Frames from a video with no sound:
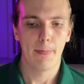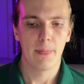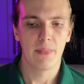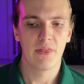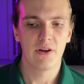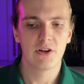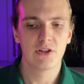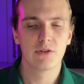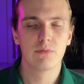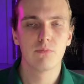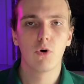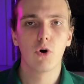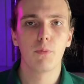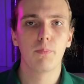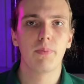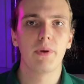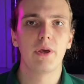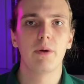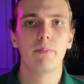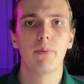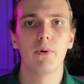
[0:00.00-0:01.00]
there's more
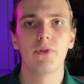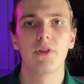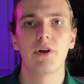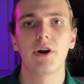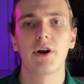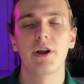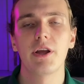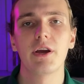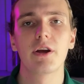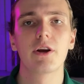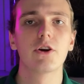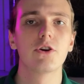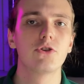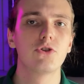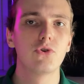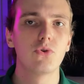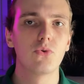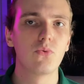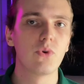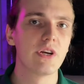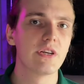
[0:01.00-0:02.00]
people that are eager
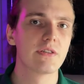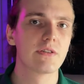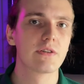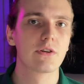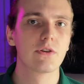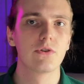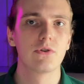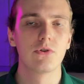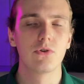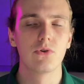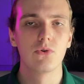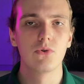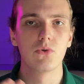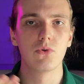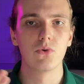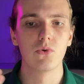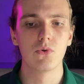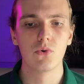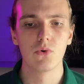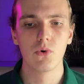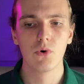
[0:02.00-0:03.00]
to risk
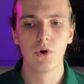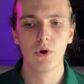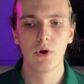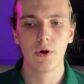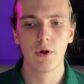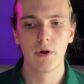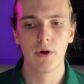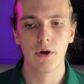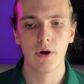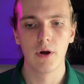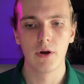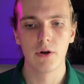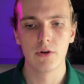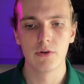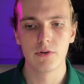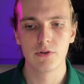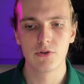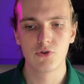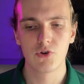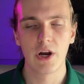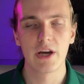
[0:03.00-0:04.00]
to
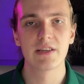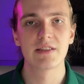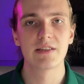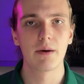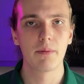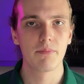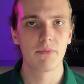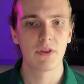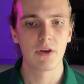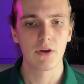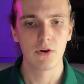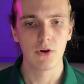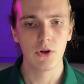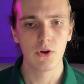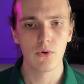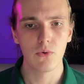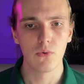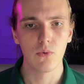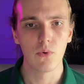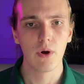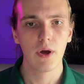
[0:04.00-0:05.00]
try something
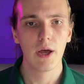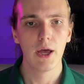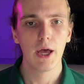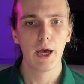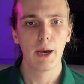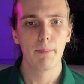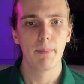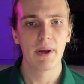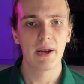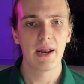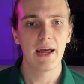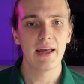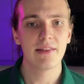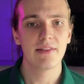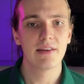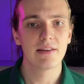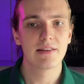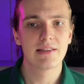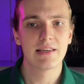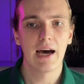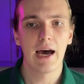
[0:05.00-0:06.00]
new. But at
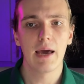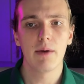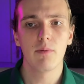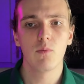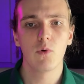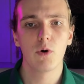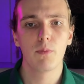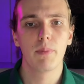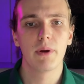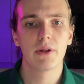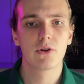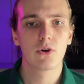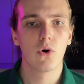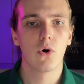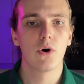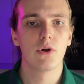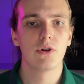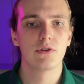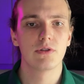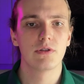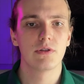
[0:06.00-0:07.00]
the time where
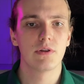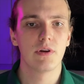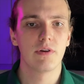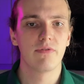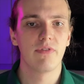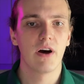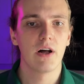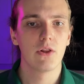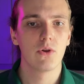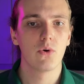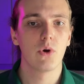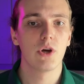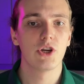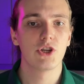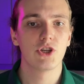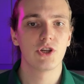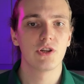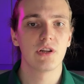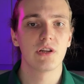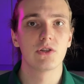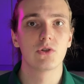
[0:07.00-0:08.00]
Bitcoin's
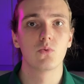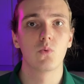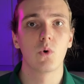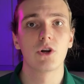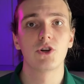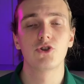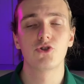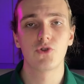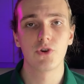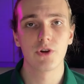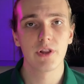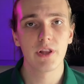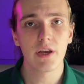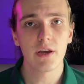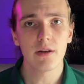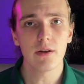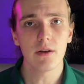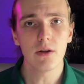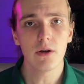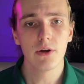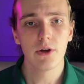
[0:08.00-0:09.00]
evaluation is 1
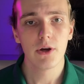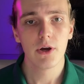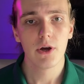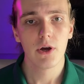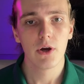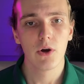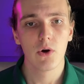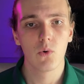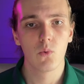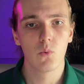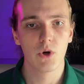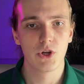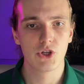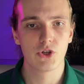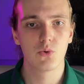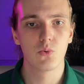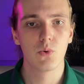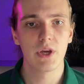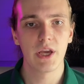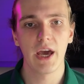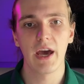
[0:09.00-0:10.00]
trillion, which
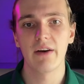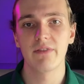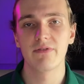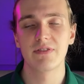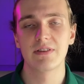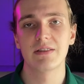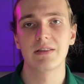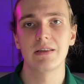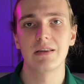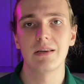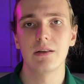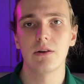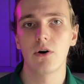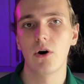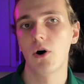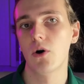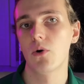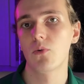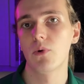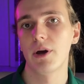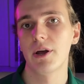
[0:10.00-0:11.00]
we have seen
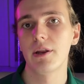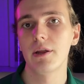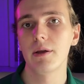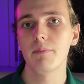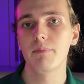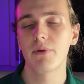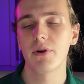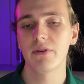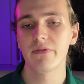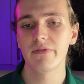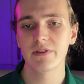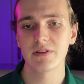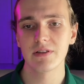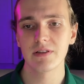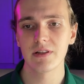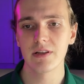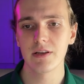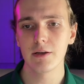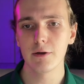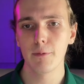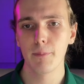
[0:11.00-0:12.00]
already
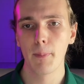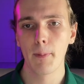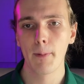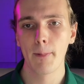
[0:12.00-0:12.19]
previously,